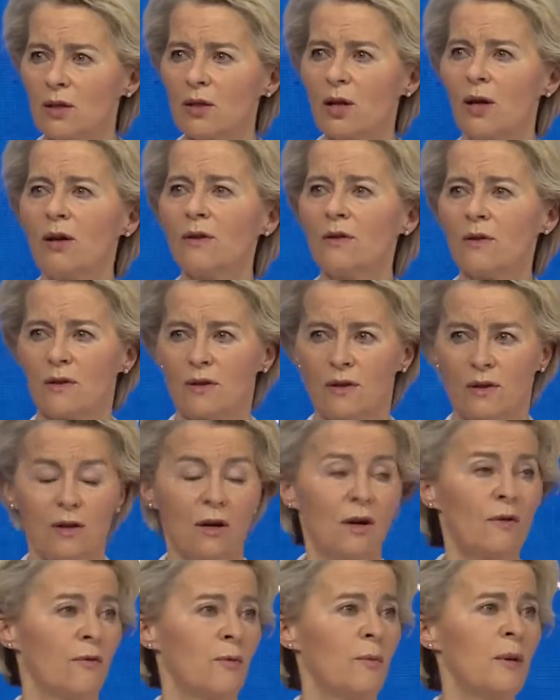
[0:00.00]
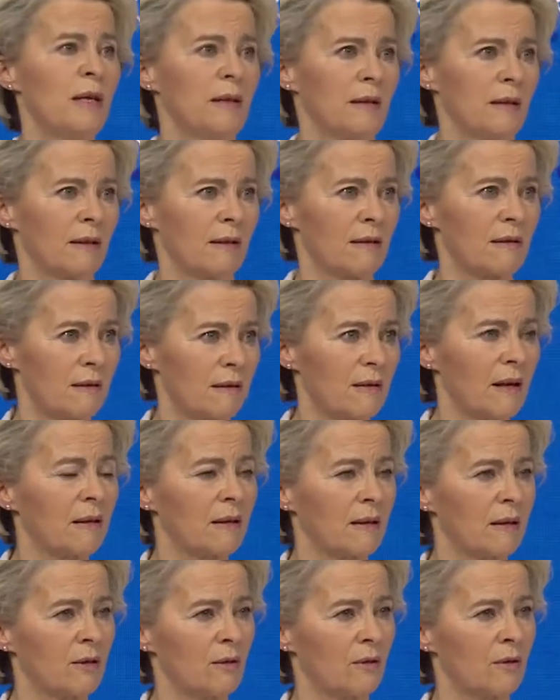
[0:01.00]
tons of wheat stuck
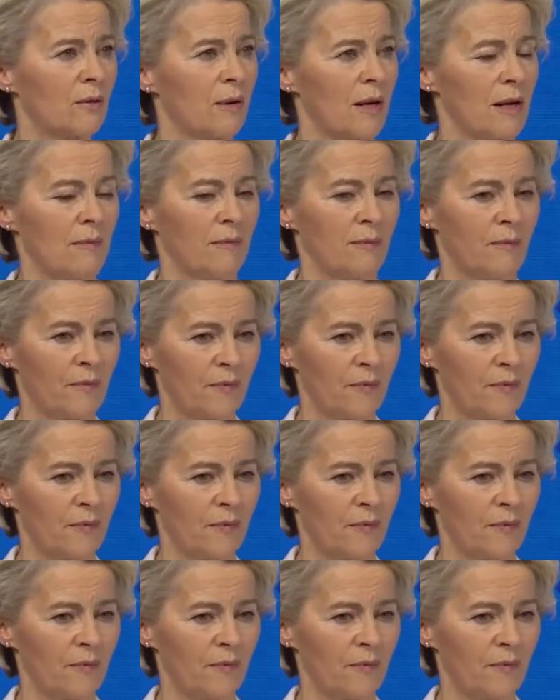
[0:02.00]
in Ukraine.